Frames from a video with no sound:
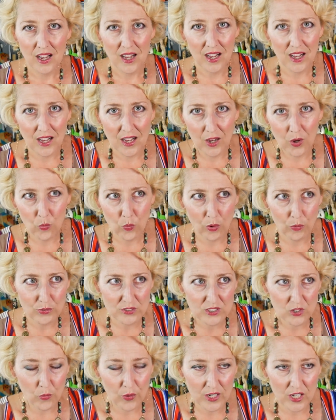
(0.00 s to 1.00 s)
uh, what
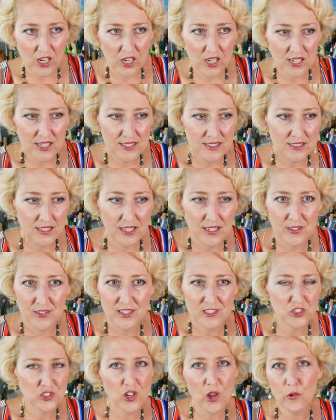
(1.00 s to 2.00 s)
was going on.
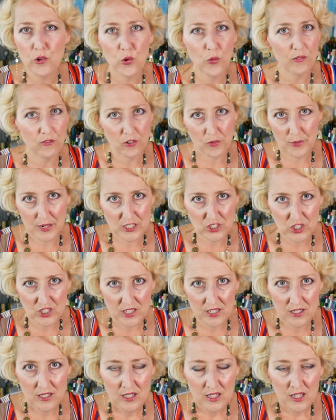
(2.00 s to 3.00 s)
There's no new
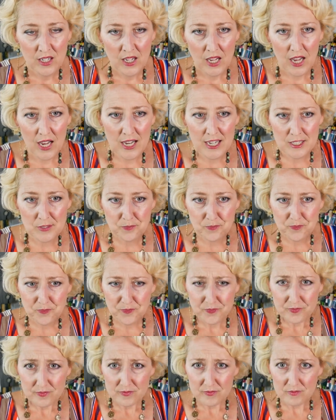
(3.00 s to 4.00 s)
information. Um,
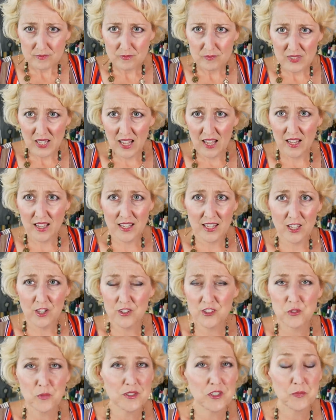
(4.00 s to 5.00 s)

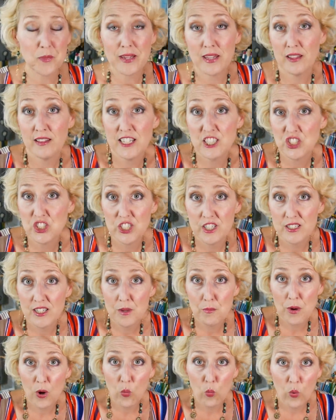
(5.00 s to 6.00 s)
There's been speculation
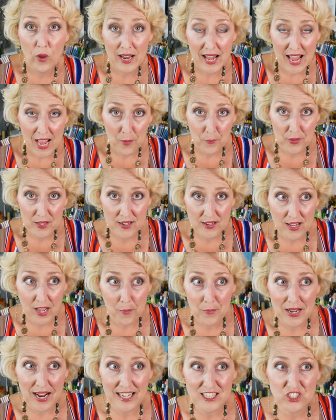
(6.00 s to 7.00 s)
about what happened. I
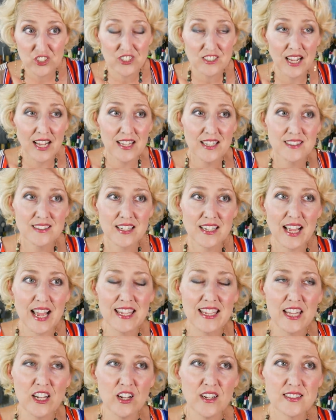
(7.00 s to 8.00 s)
mean, I just, I, it's like
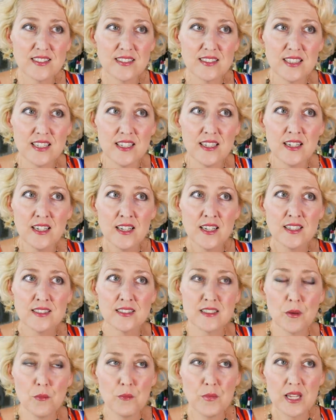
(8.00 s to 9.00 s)
I cannot see
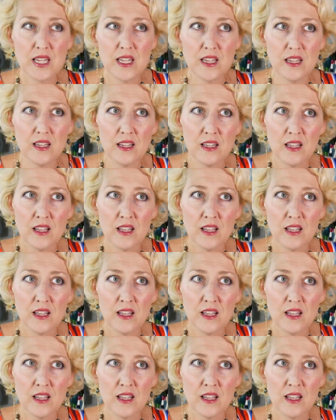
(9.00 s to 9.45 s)
somebody,